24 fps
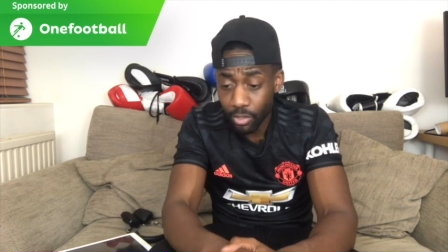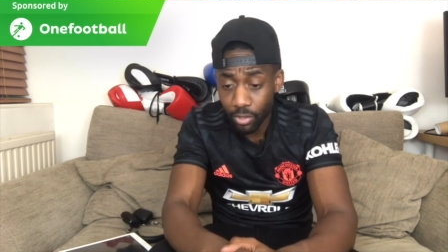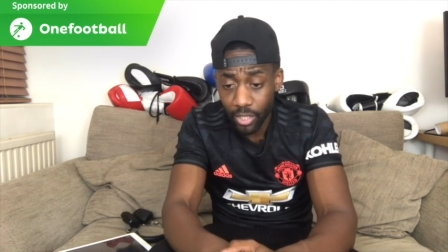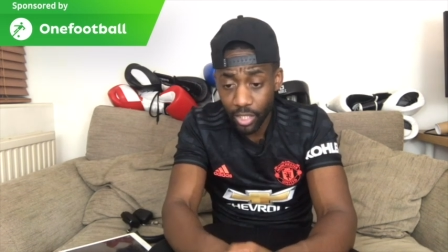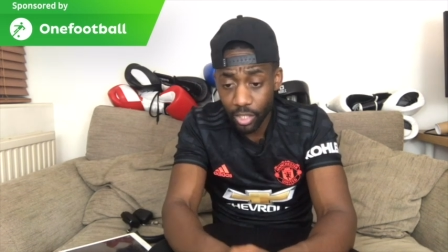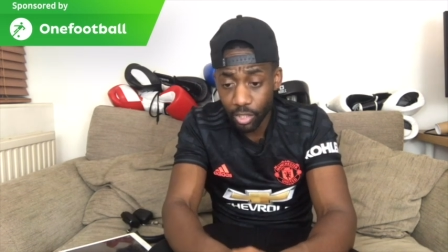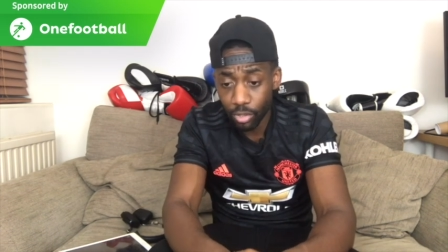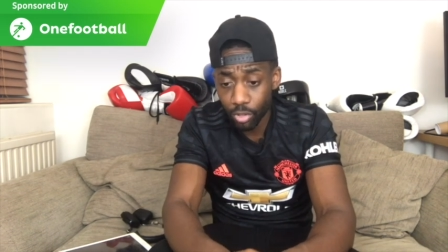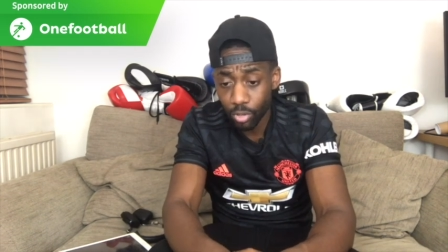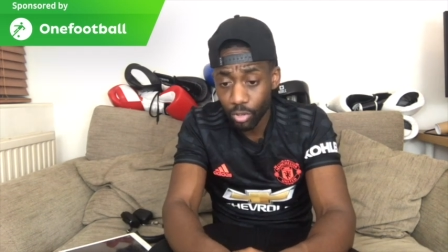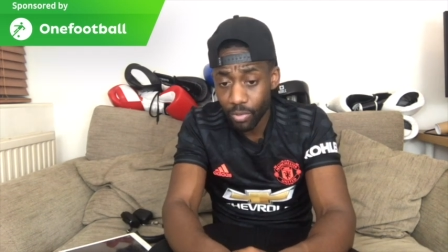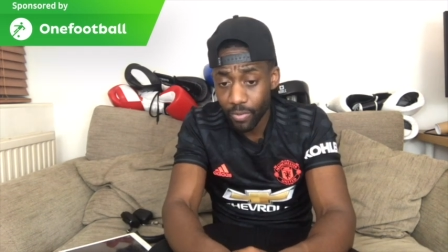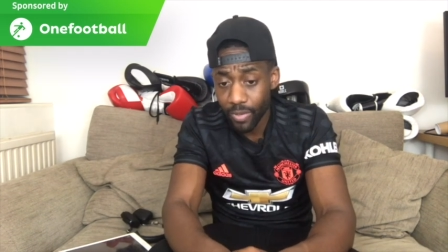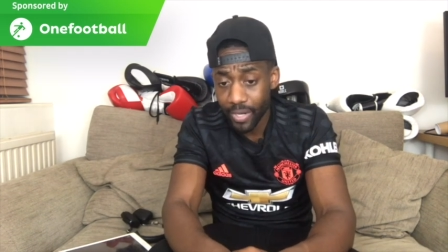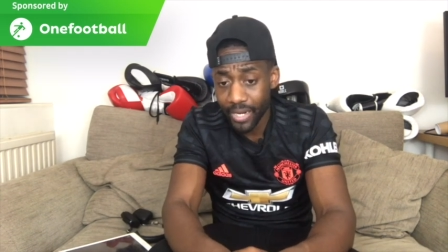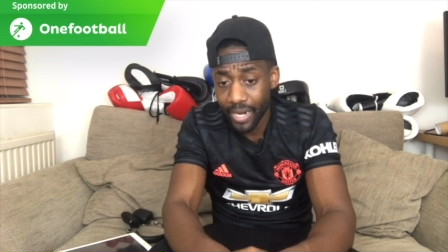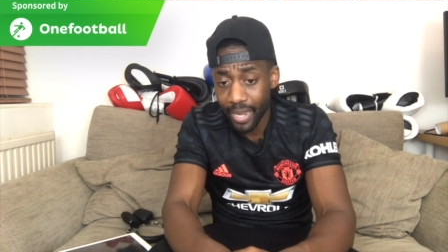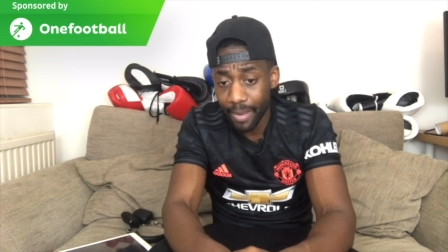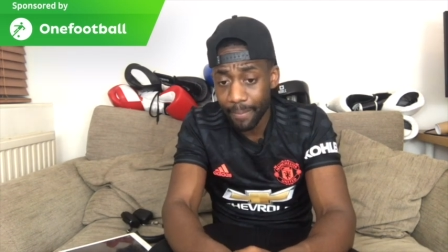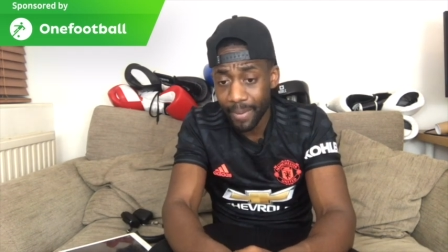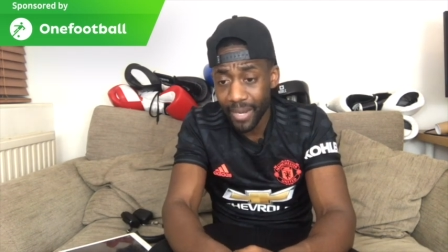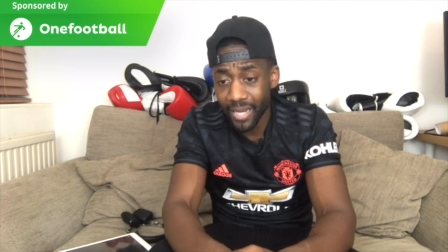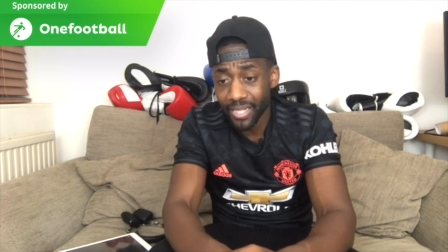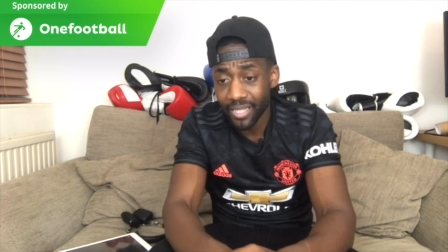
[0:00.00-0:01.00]
they're not doing
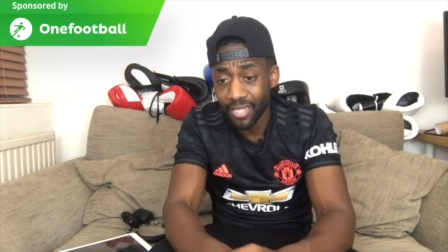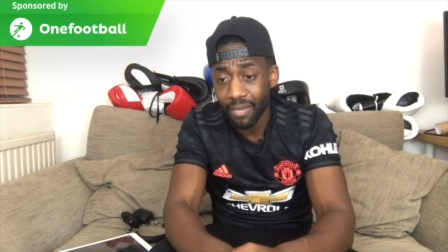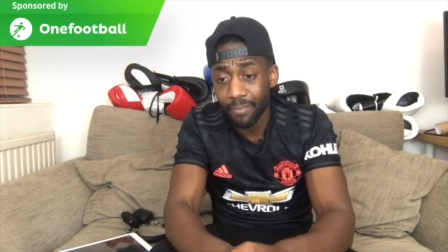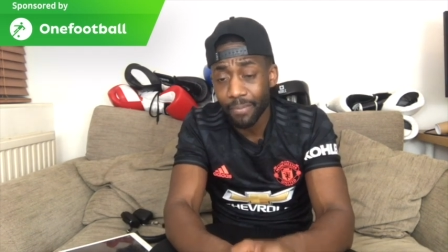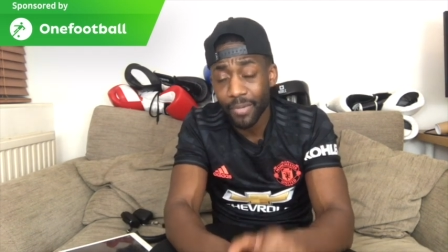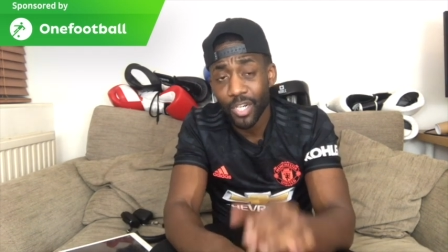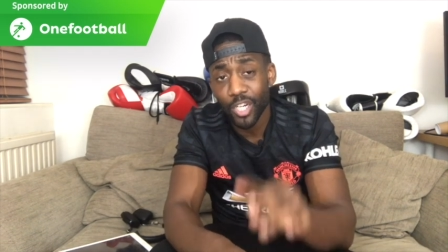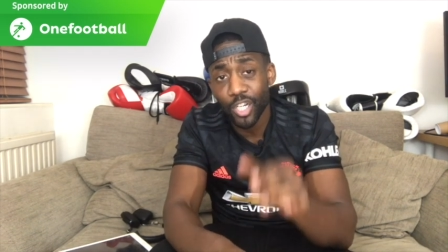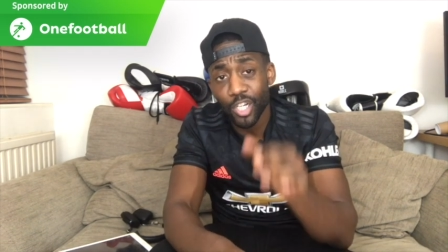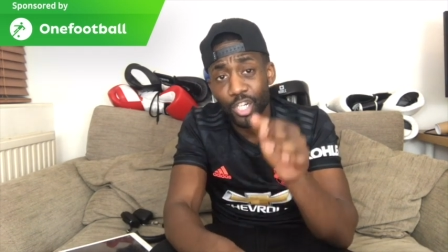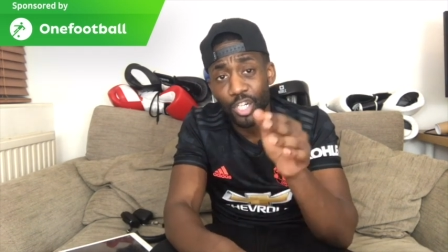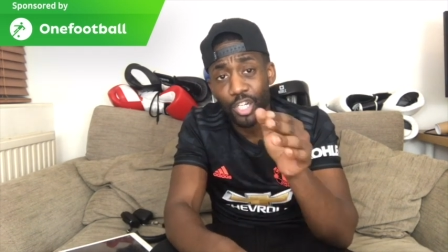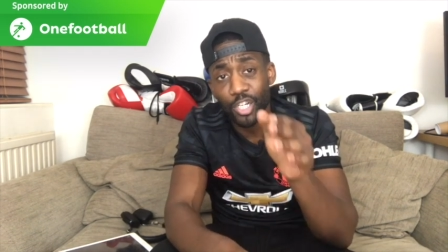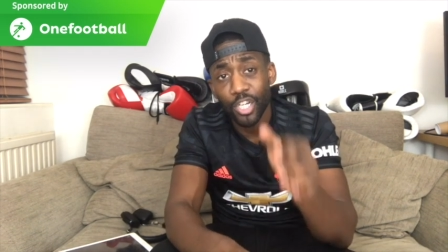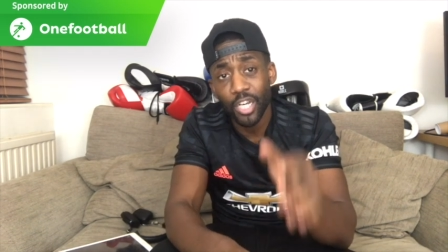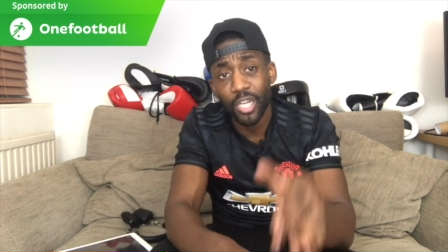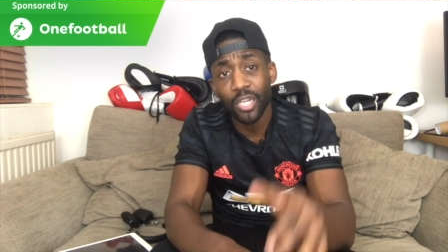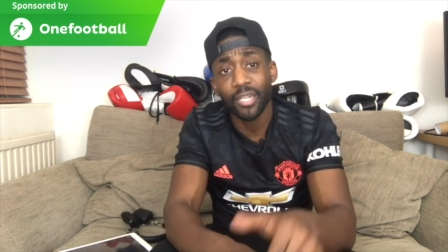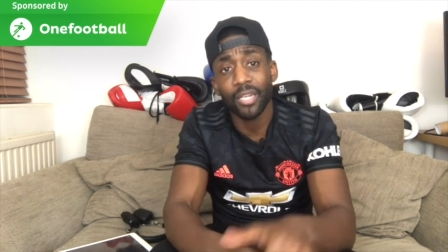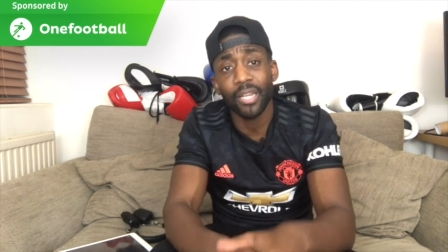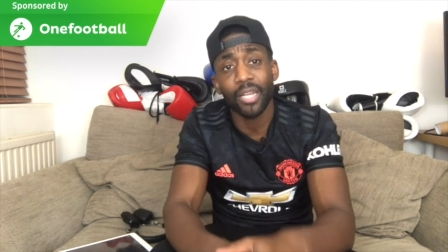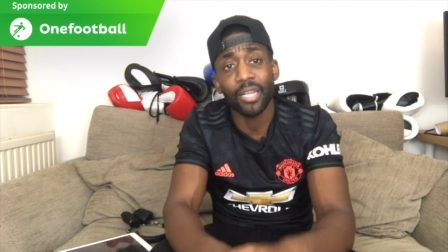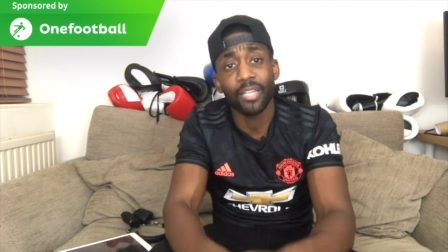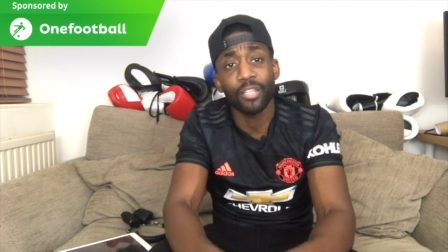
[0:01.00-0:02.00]
that by some of the
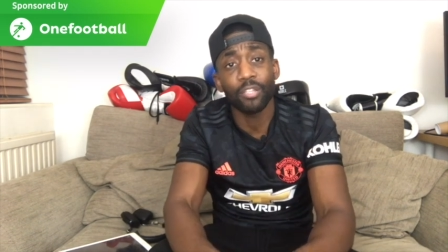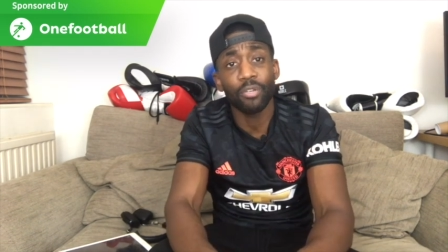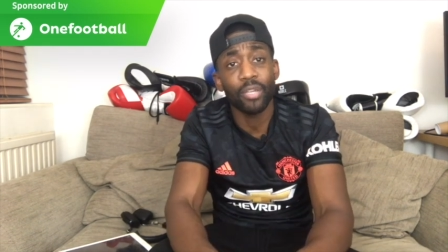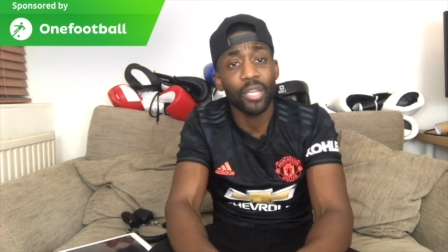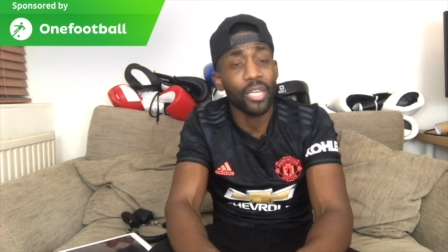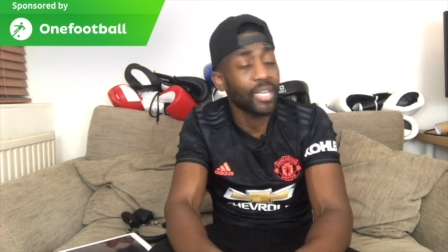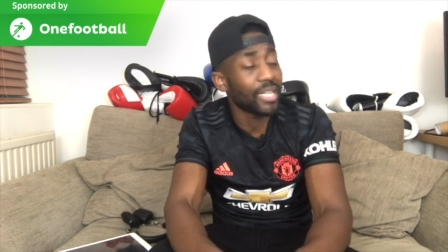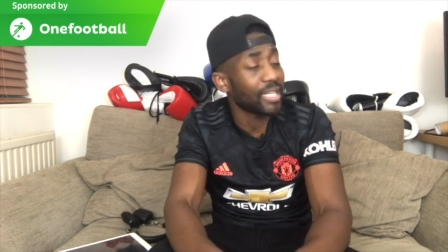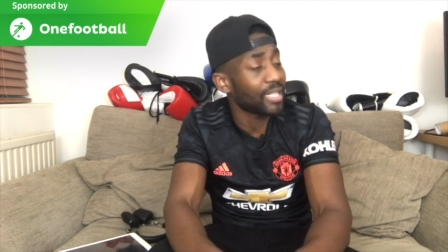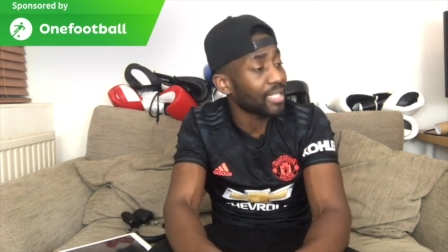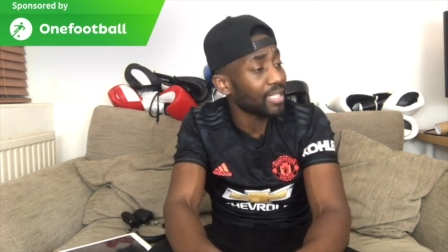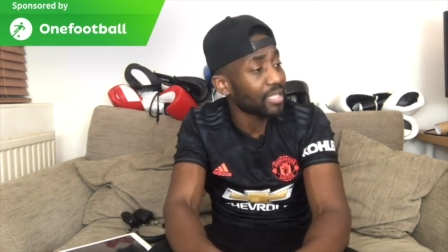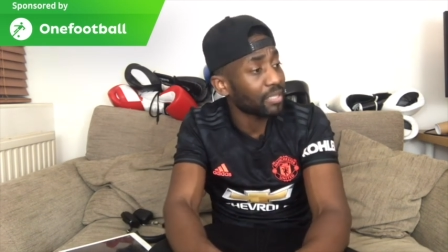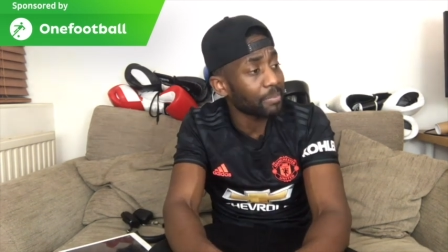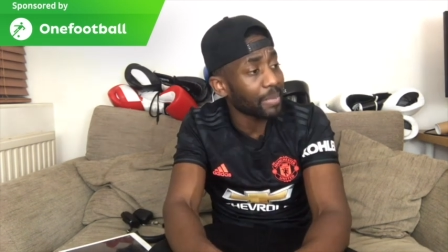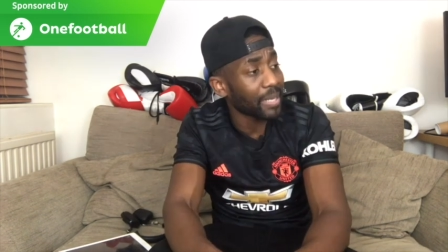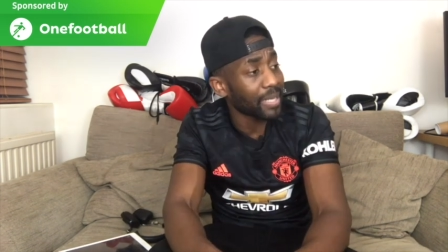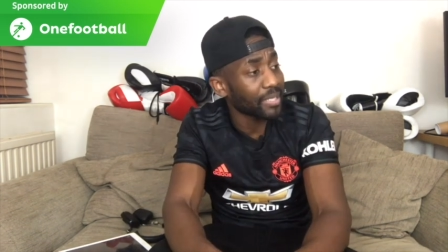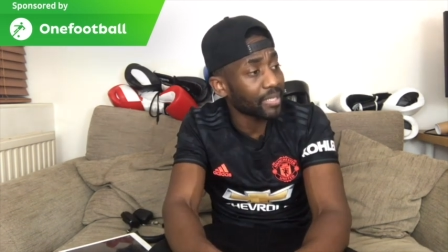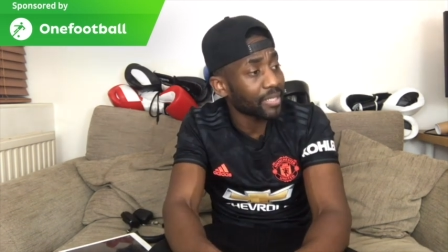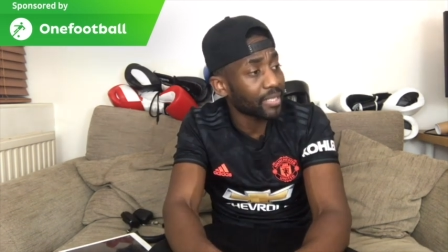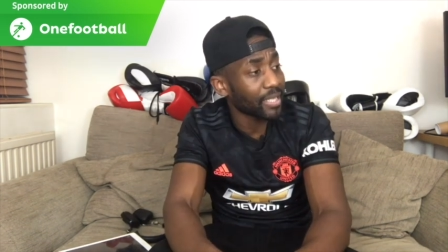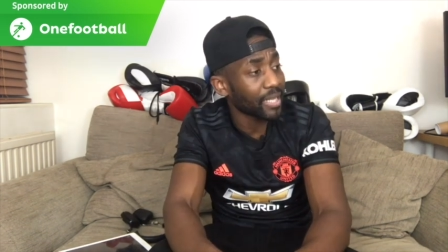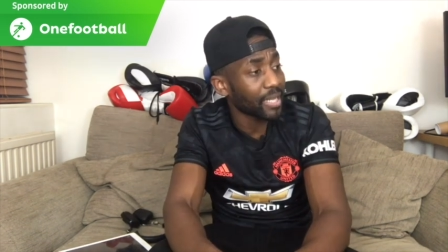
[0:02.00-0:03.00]
shit that you hear these men
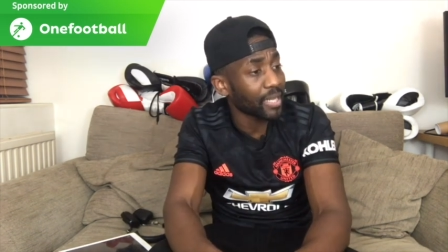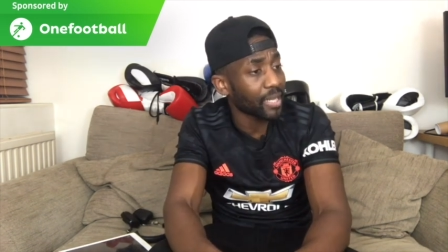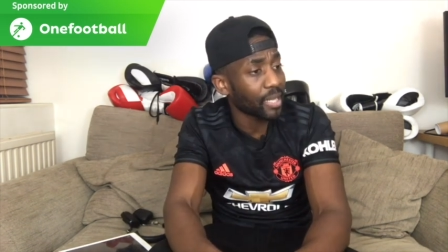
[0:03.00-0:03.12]
say.